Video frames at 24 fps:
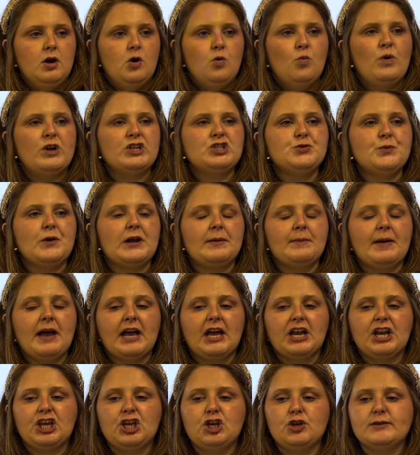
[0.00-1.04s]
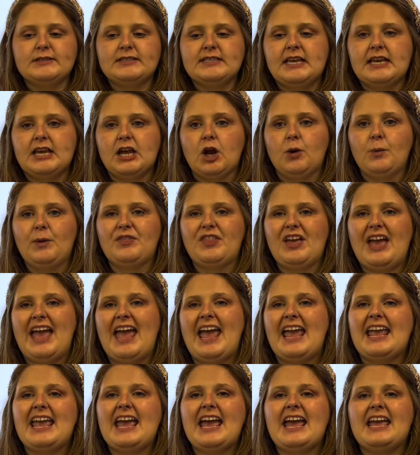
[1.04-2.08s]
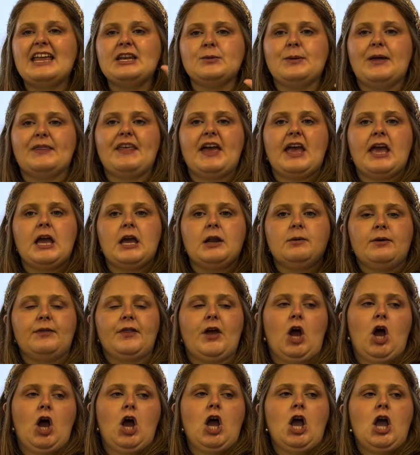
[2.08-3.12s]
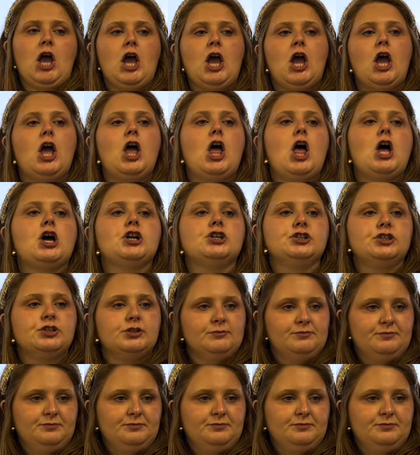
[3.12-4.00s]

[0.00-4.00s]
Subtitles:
Which one am I going to use here? With the hand, with the hand, with the hand.